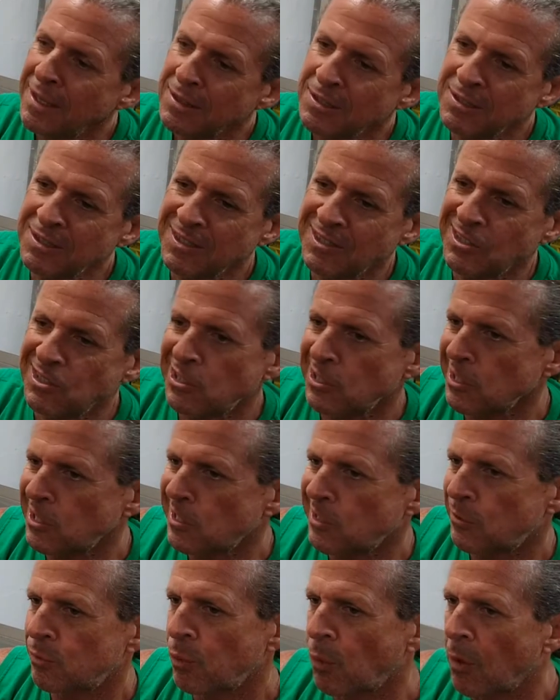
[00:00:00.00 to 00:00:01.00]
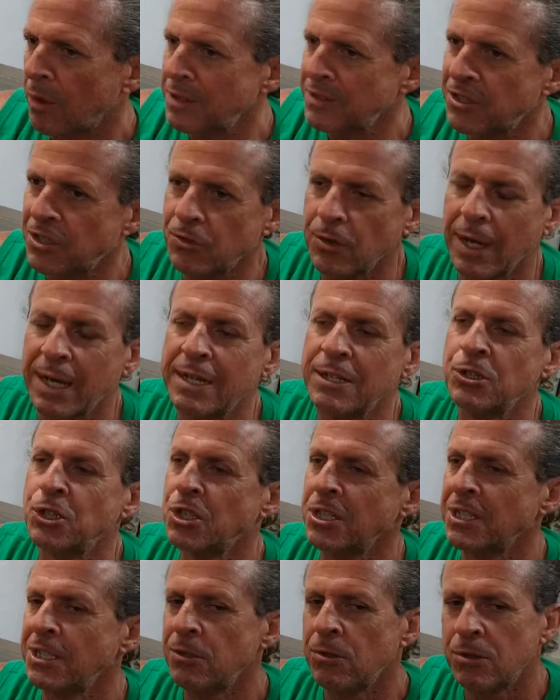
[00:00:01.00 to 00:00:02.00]
this is just one
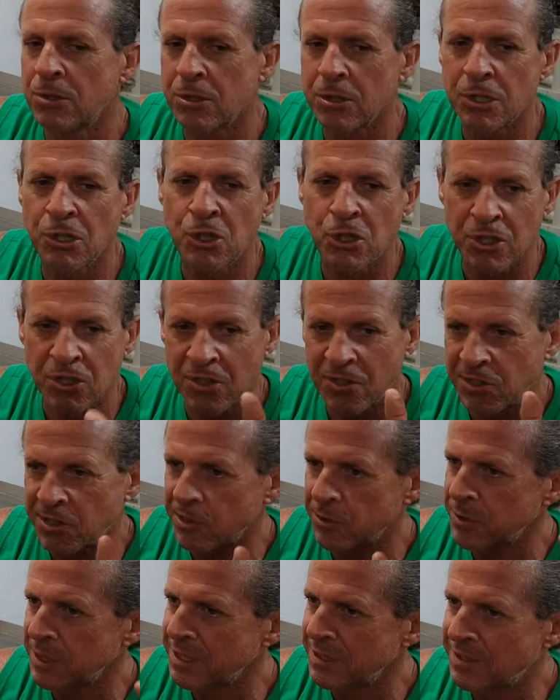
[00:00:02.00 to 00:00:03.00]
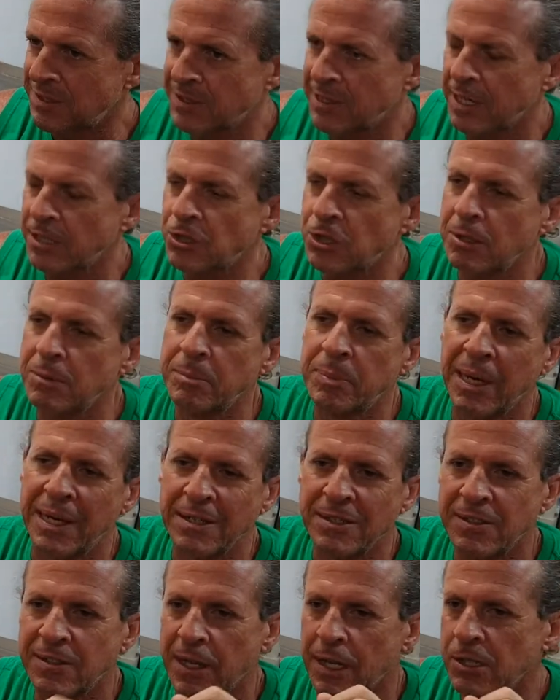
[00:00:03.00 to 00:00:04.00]
strategy. You could just do it section by
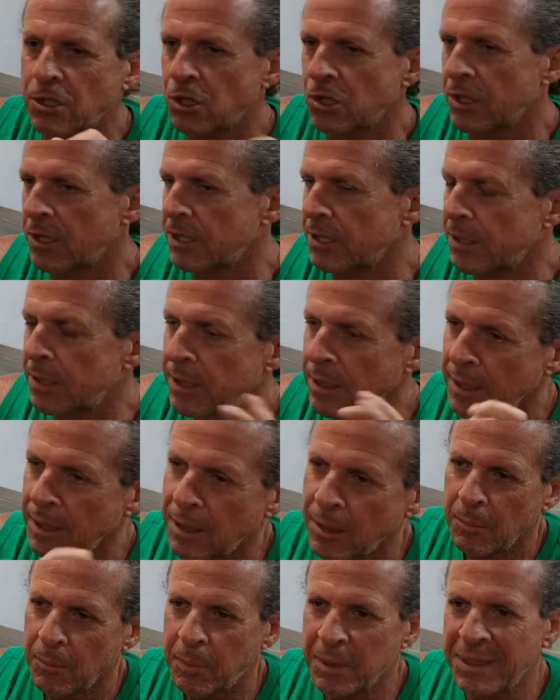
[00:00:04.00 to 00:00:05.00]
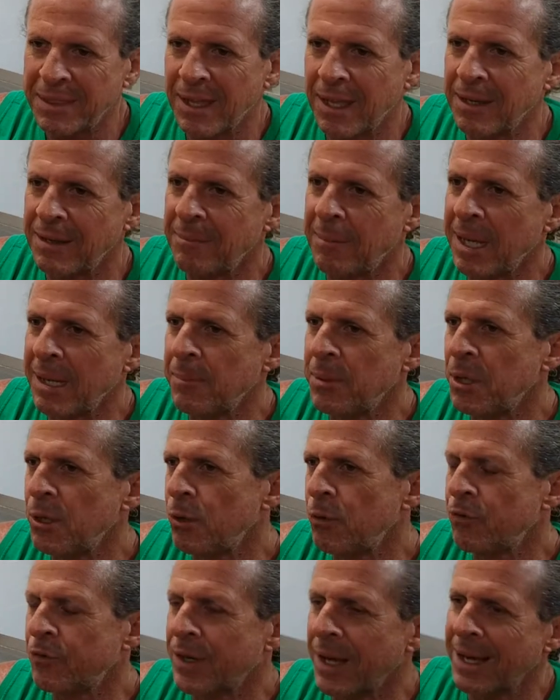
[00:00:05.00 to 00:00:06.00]
section, but then maybe
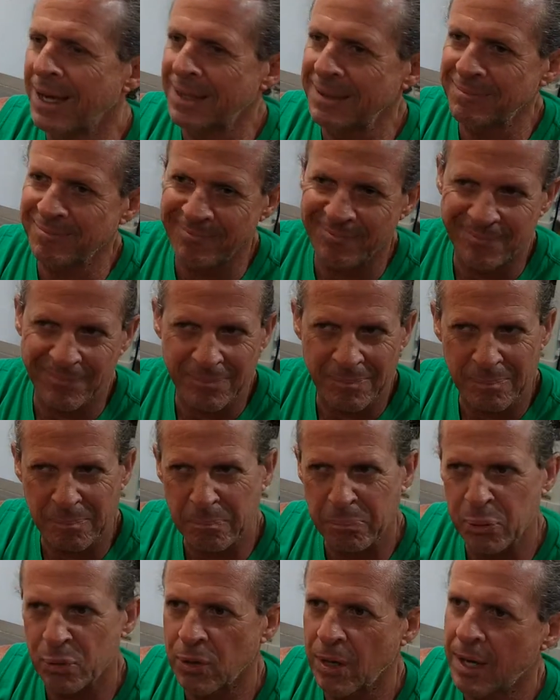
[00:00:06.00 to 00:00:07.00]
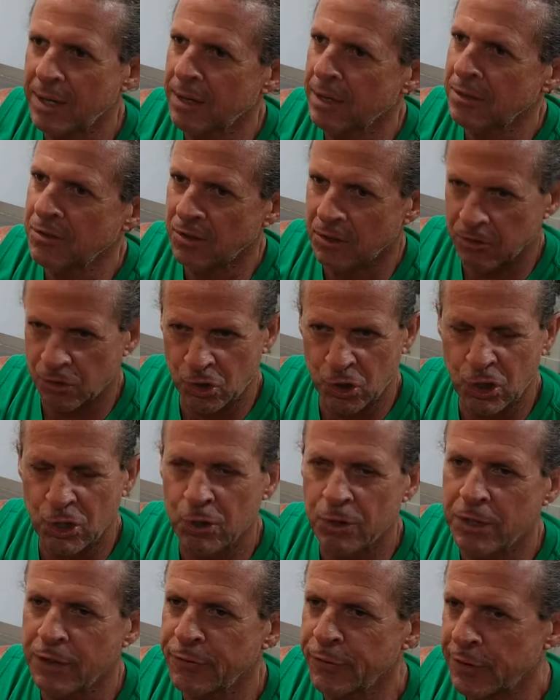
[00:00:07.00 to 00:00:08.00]
you've got product on
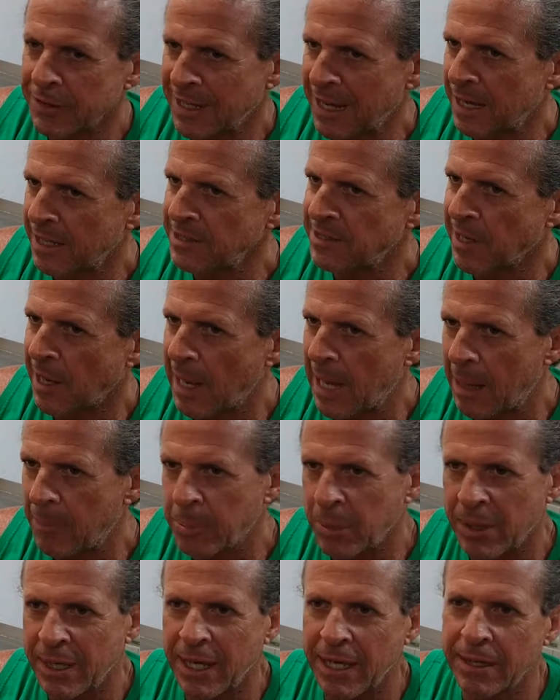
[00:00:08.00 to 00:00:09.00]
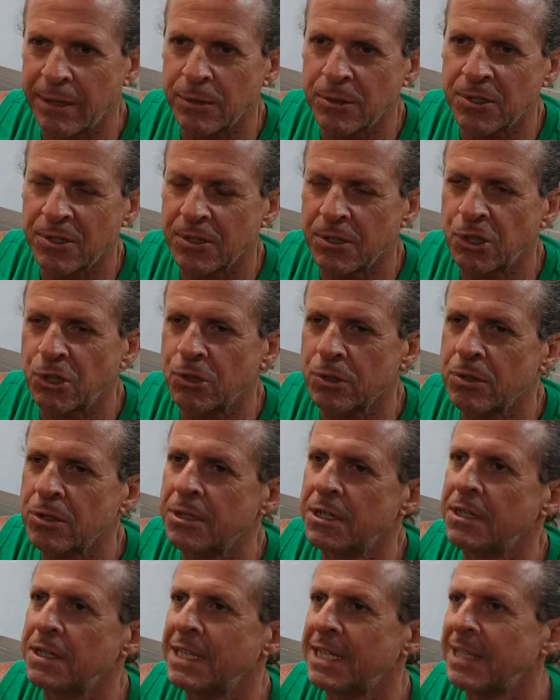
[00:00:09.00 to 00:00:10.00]
two different kinds of applicators that you're
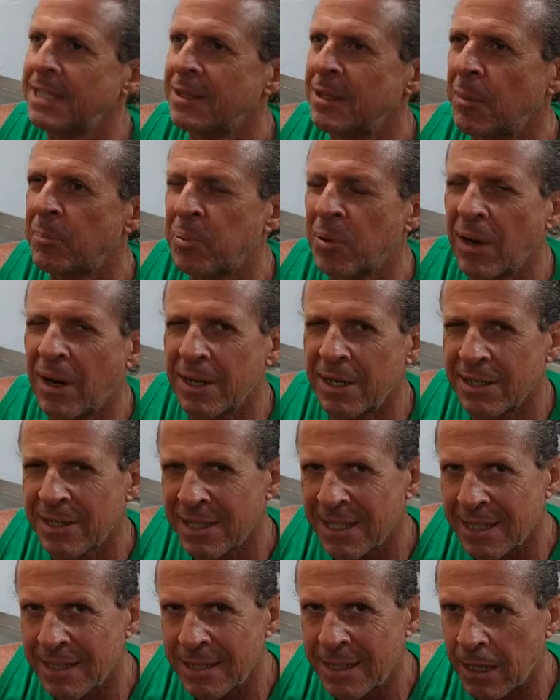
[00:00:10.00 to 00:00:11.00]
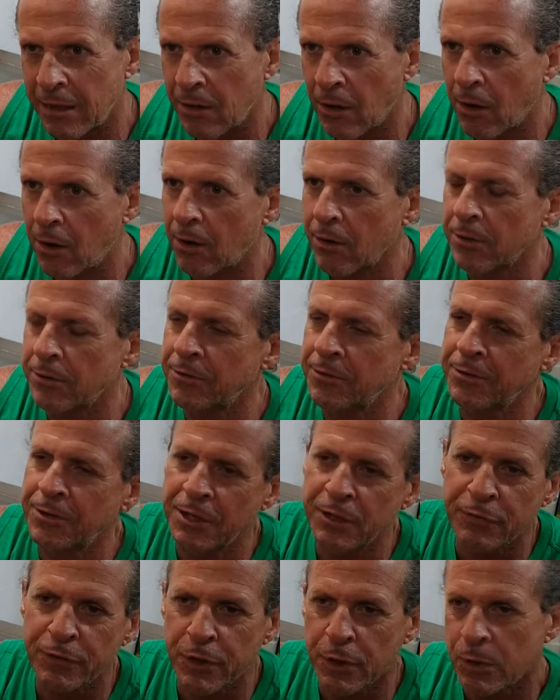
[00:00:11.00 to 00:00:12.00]
going to need. The product can get
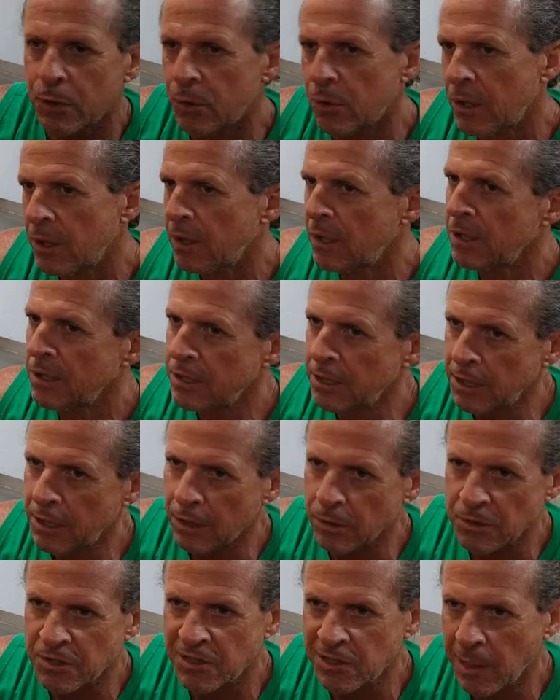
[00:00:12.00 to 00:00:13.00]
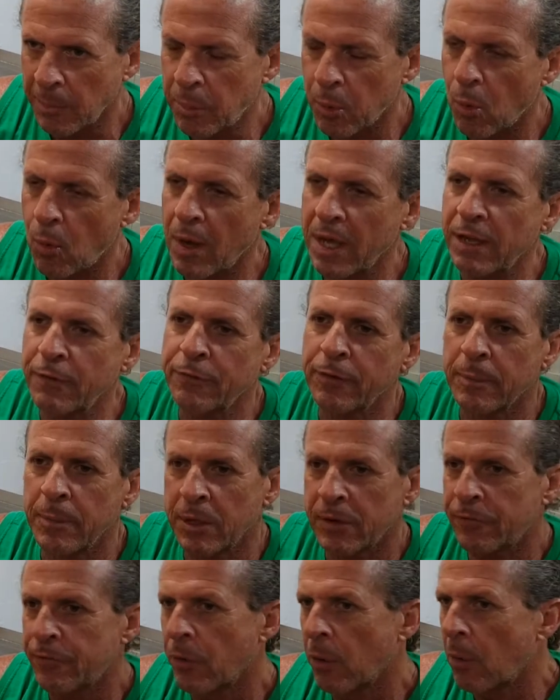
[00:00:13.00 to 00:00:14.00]
hardened if you step away from
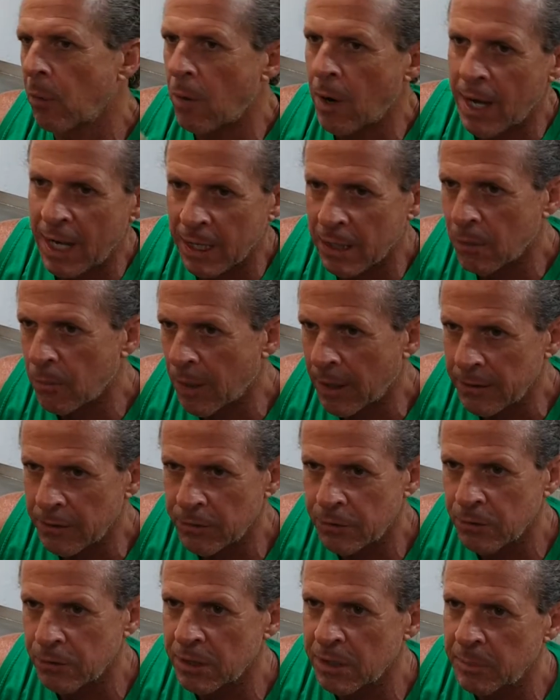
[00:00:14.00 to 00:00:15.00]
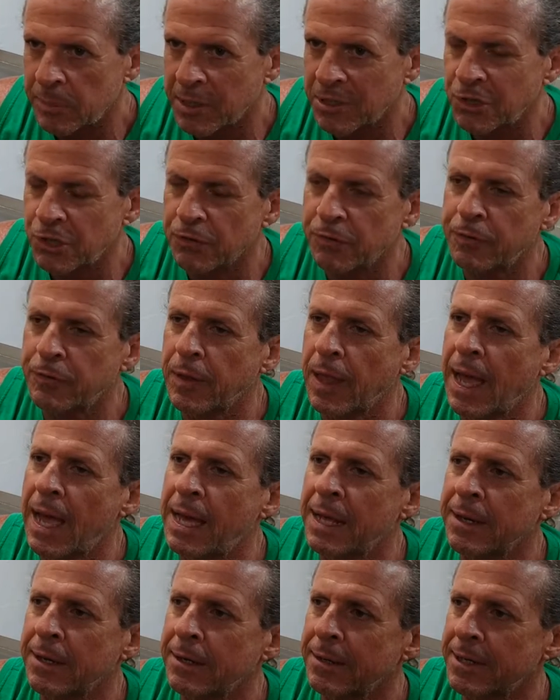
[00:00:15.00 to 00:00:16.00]
it for a while you're doing a bunch of
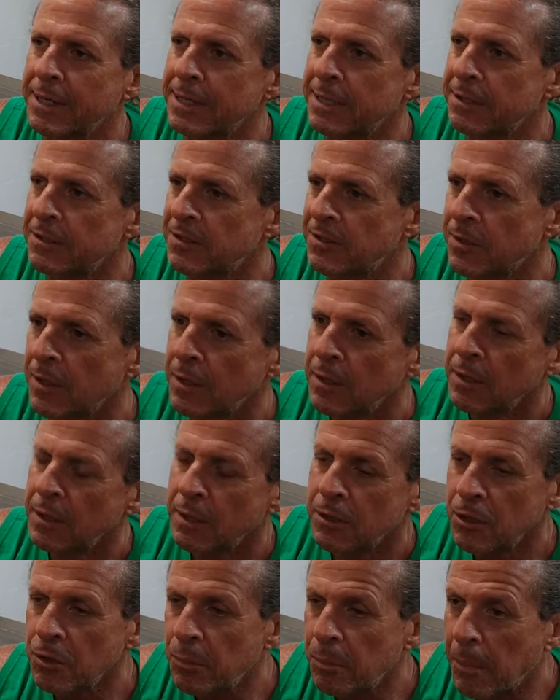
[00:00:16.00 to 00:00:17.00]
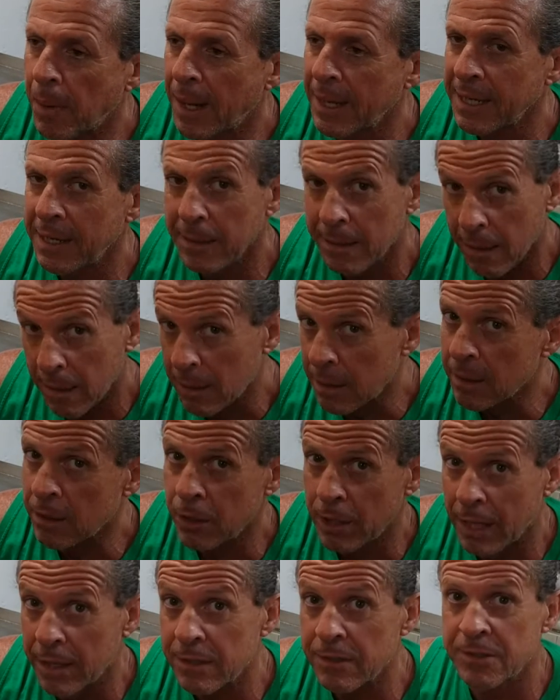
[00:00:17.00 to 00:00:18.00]
flat areas. You might
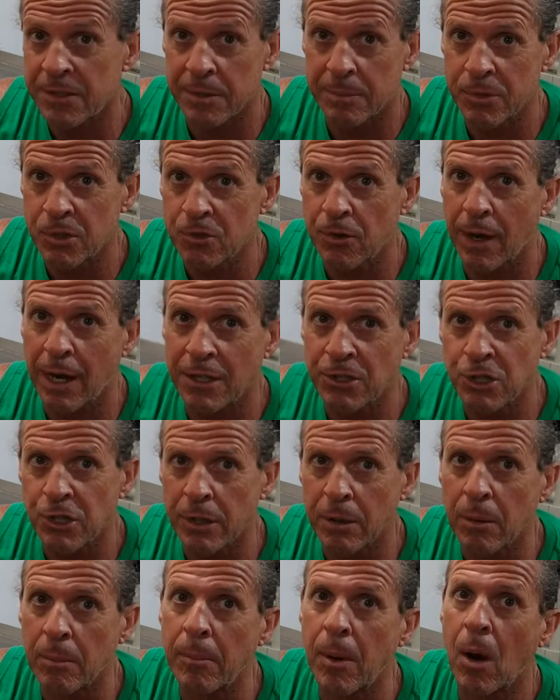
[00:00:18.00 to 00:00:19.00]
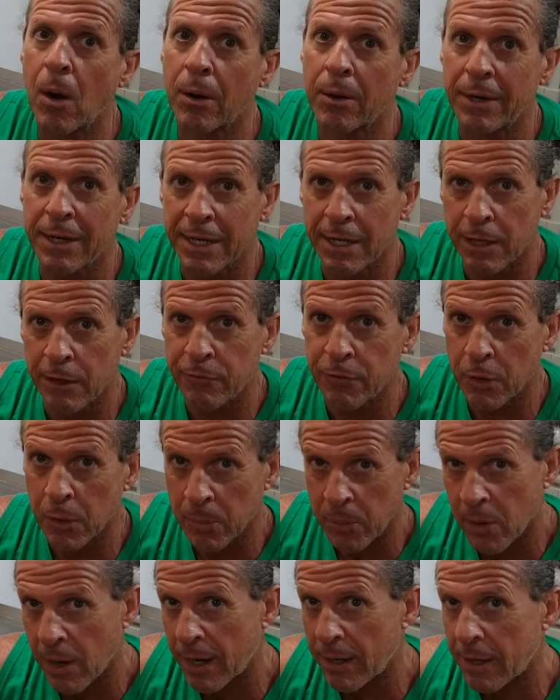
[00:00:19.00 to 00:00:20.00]
get some scratching or marring if your
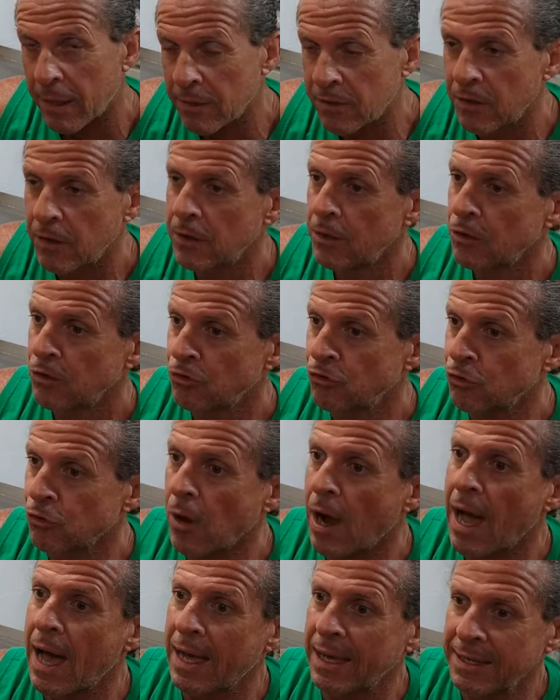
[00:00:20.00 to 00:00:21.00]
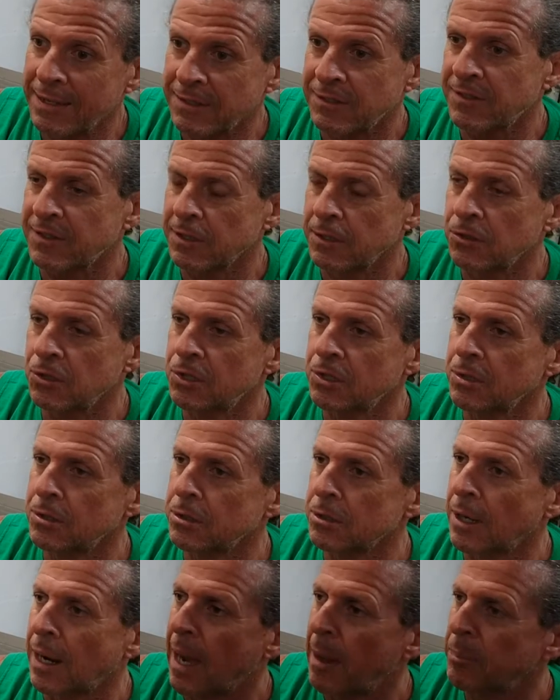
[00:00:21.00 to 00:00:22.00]
product dries into
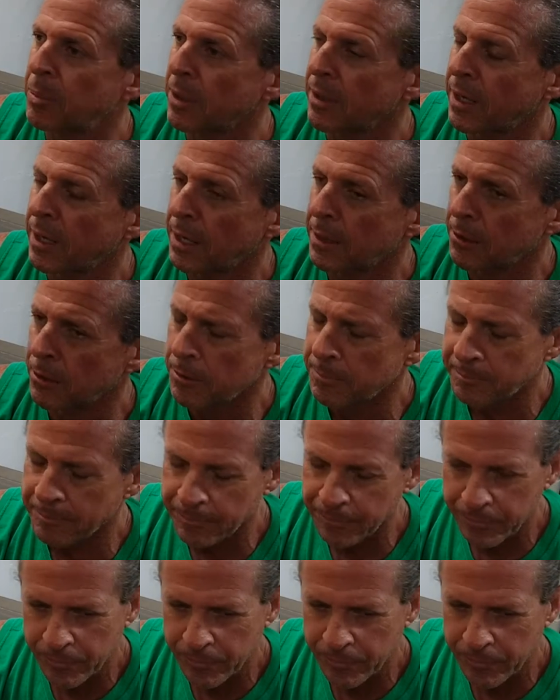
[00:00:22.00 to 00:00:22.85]
your applicator.